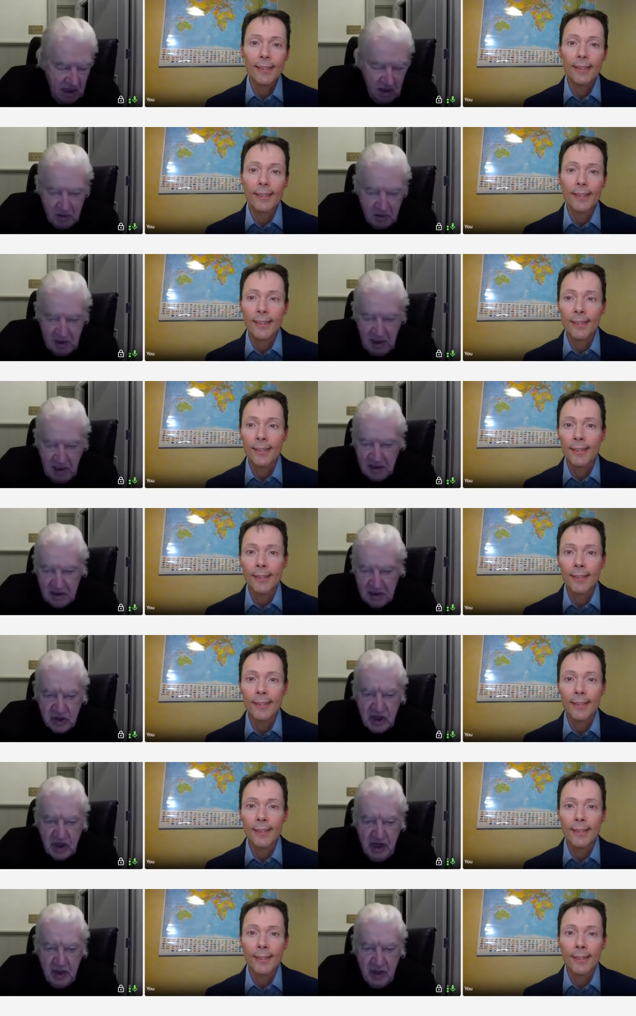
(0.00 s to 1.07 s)
Speaker 1: I'm an
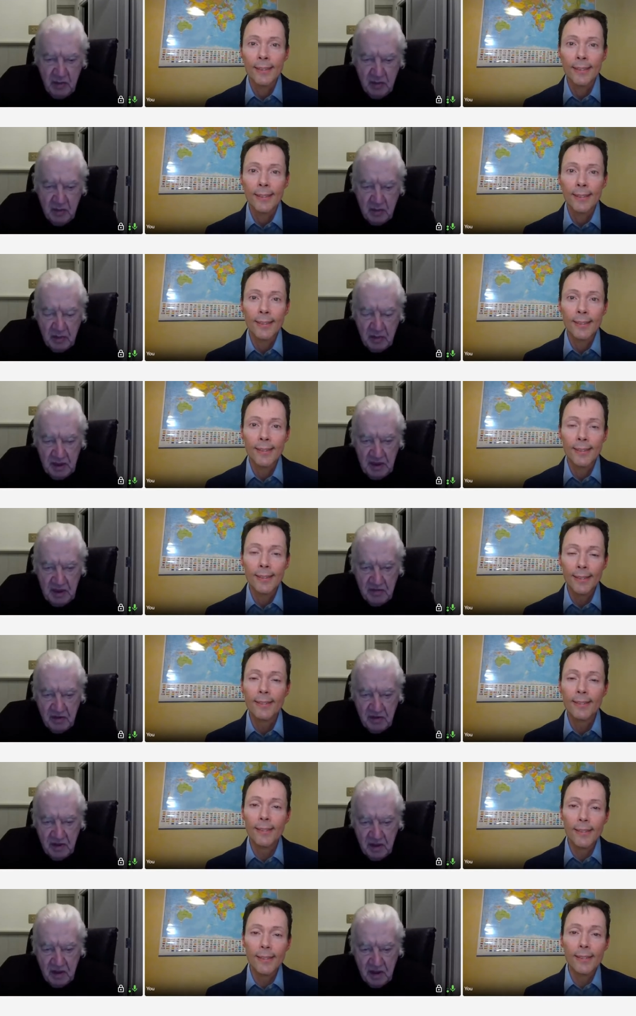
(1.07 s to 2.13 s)
unashamed
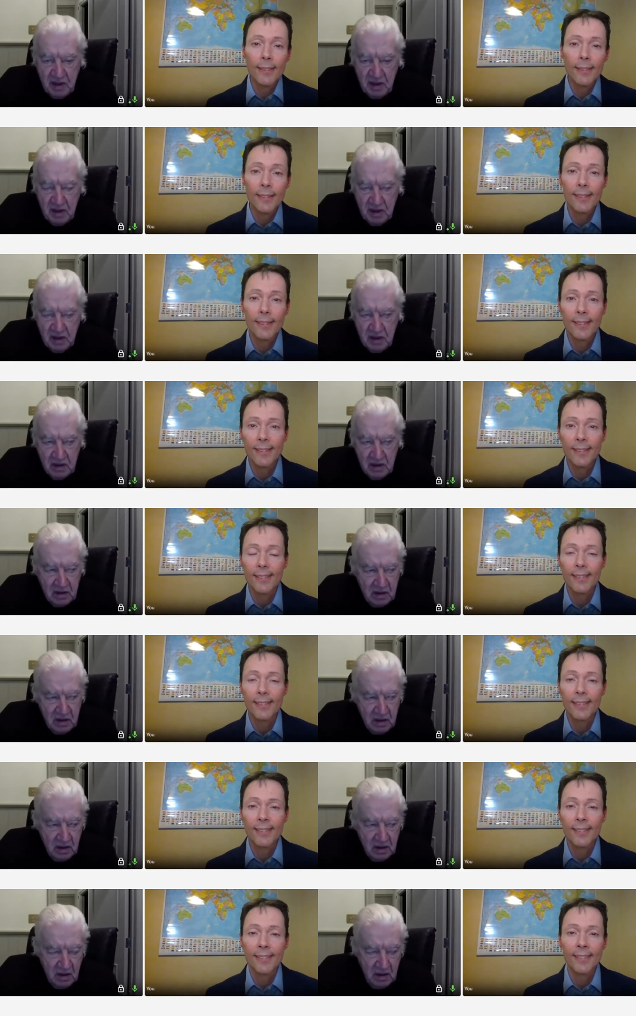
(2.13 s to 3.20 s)
believer in the,
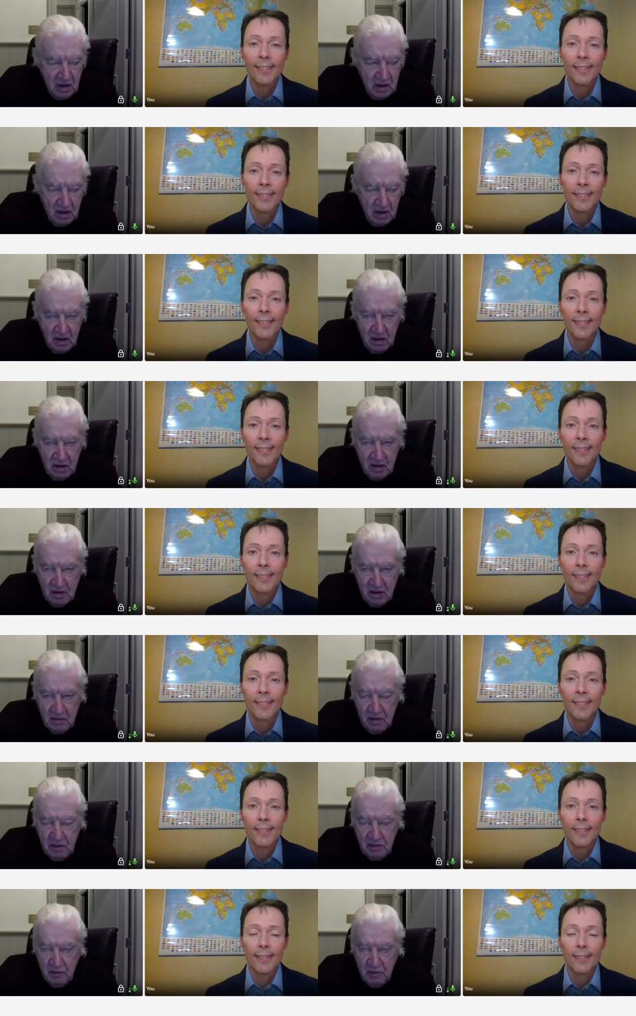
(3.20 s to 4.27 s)

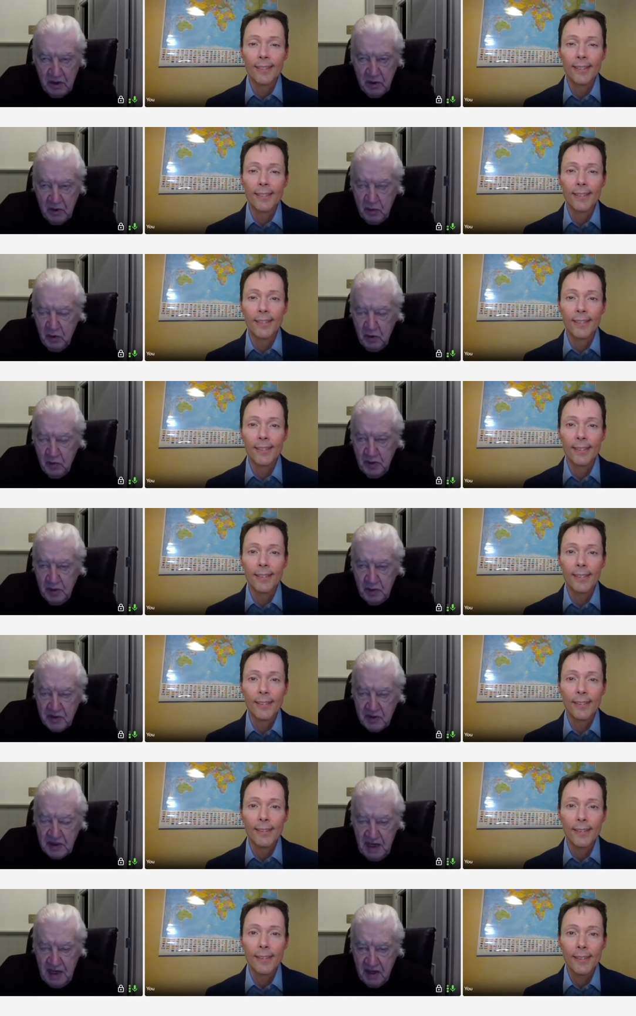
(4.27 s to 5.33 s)
the when you put people
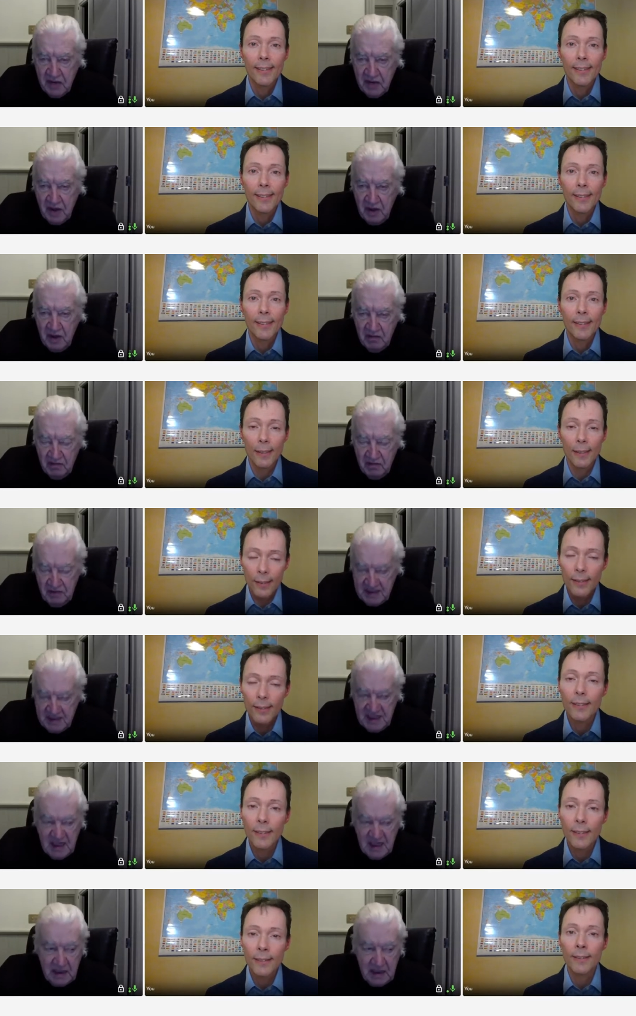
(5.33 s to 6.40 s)
together
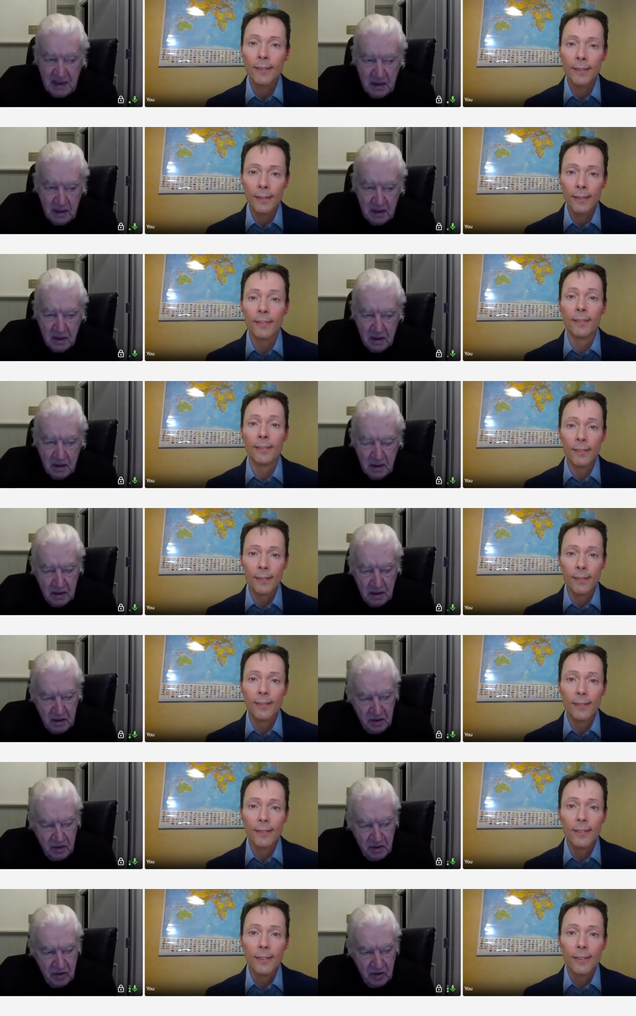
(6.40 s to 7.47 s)
physically, you
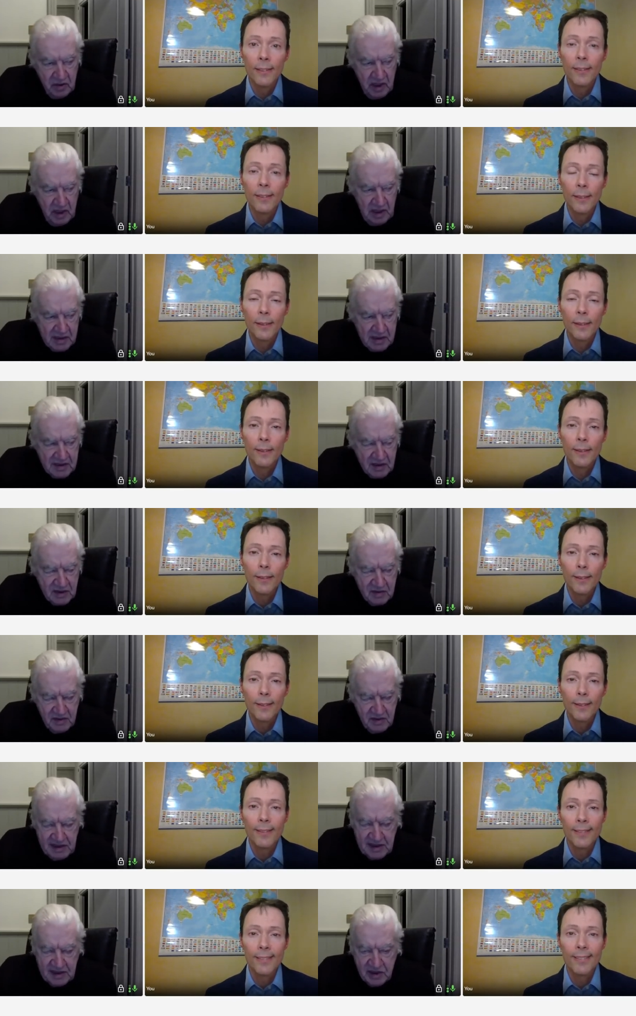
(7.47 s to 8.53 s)
create a sort of
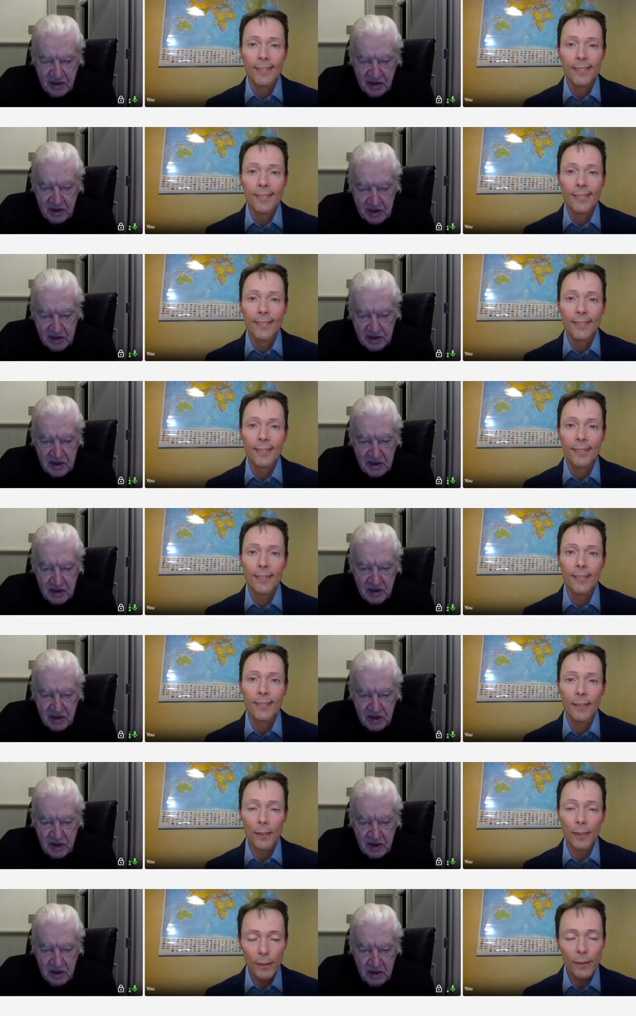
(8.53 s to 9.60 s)
energy and a synergy,
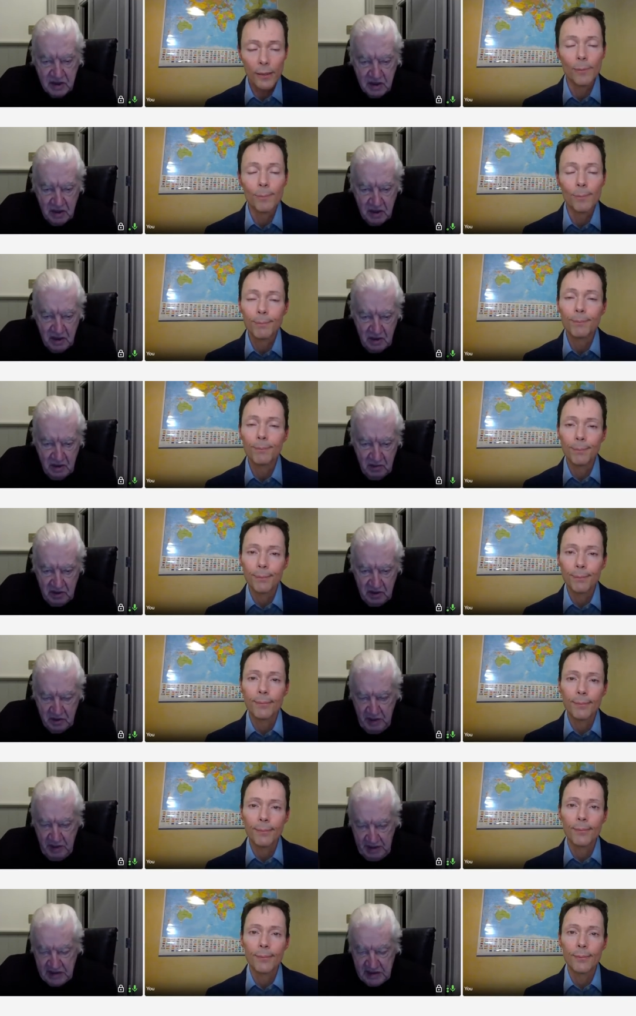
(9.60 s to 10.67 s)
yeah, which
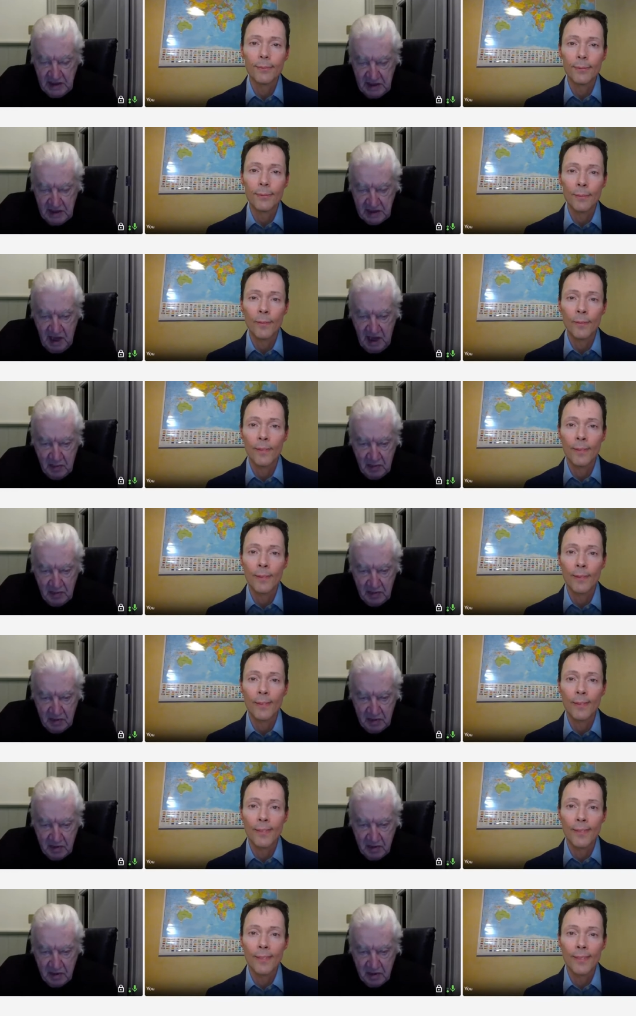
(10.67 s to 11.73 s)
makes things happen.
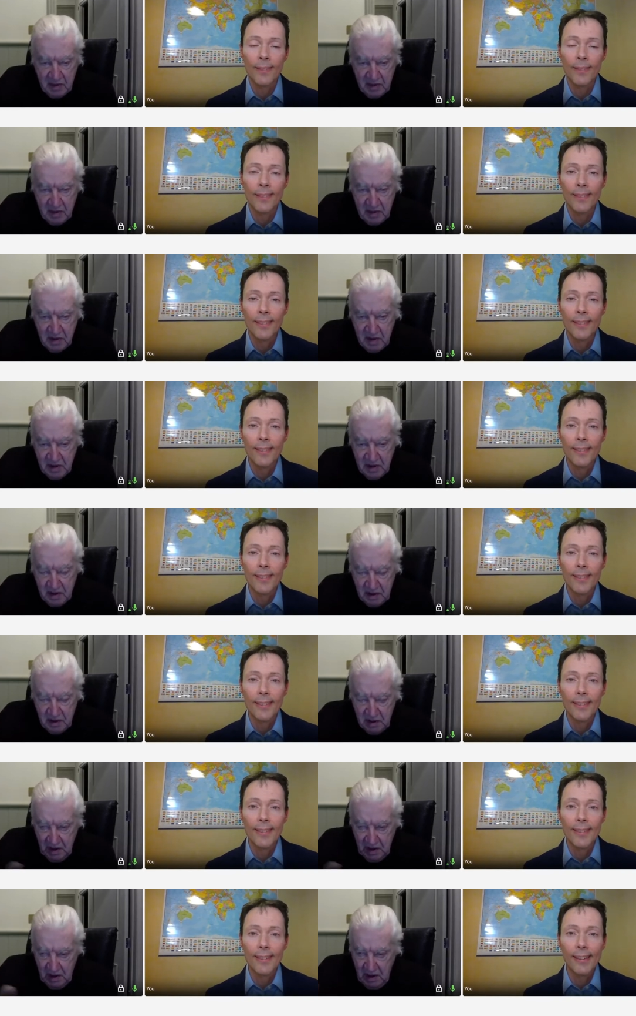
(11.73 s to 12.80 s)

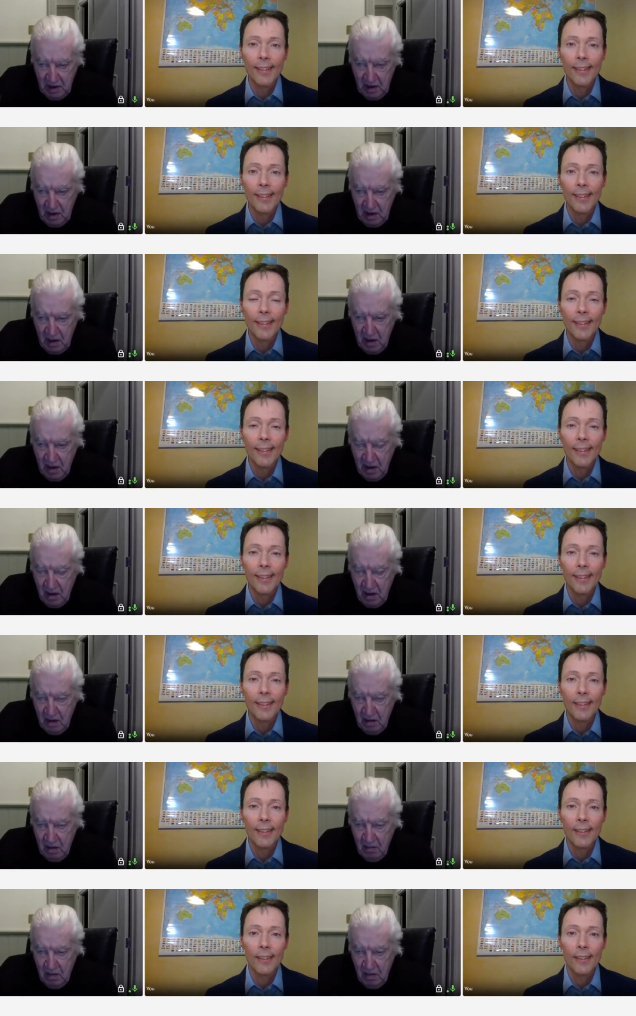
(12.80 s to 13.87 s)
Uh, uh,
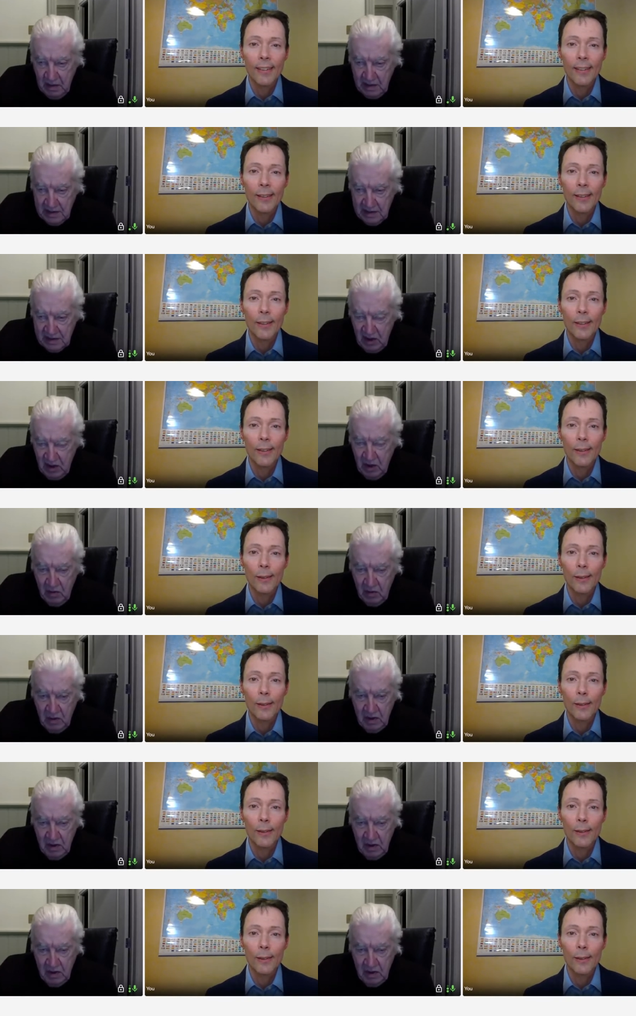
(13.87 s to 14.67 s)
so